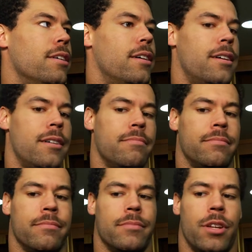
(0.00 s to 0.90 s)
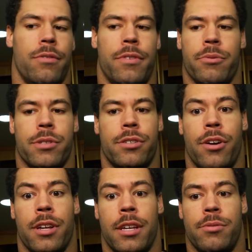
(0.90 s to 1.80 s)
um, you know Finn was
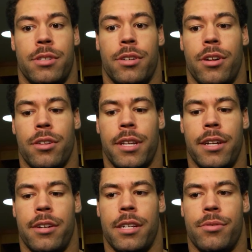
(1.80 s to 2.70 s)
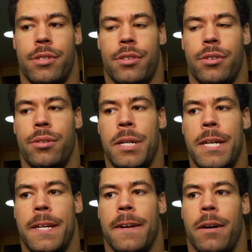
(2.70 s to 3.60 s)
starting. He was still our leader, and he was still
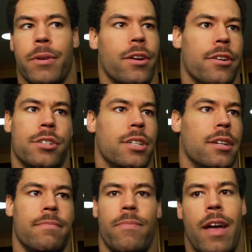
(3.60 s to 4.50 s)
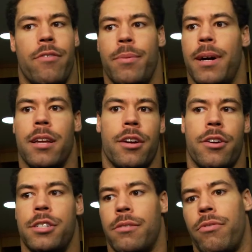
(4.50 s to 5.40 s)
um, encouraging everybody,
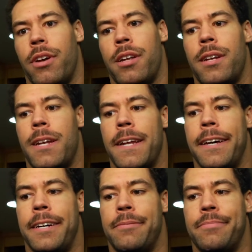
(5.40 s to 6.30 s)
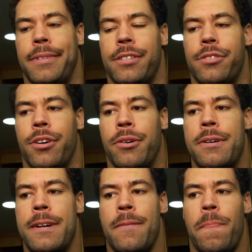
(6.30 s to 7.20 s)
encouraging Finn. Um, and so,
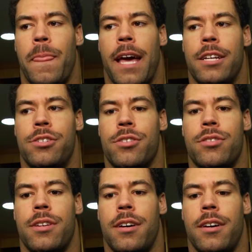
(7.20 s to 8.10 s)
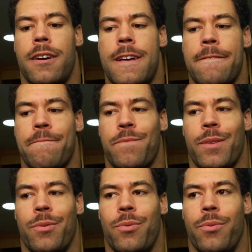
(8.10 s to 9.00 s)
yeah, it's just uh,
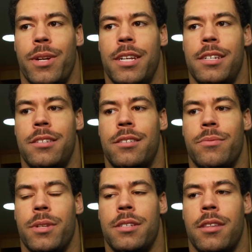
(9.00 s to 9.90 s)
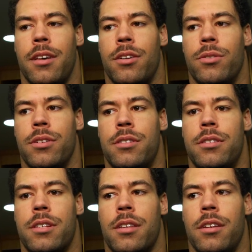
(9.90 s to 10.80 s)
when he's when he's in the huddle,
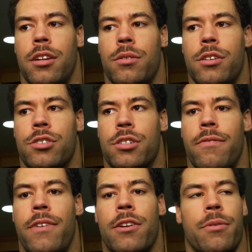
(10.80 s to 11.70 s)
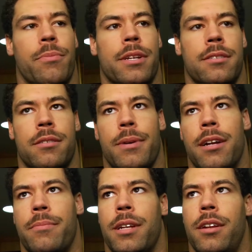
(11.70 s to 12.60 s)
it's you know there's just a veteran presence
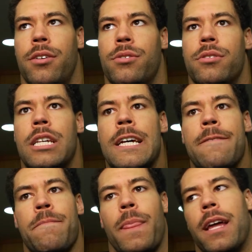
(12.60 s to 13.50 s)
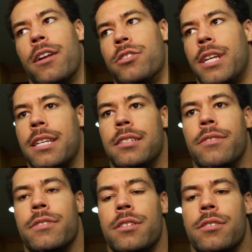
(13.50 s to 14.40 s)
about him, and he knows and understands
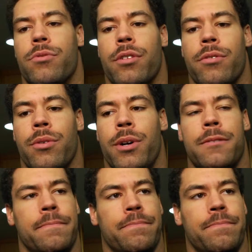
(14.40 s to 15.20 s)
defenses really really well.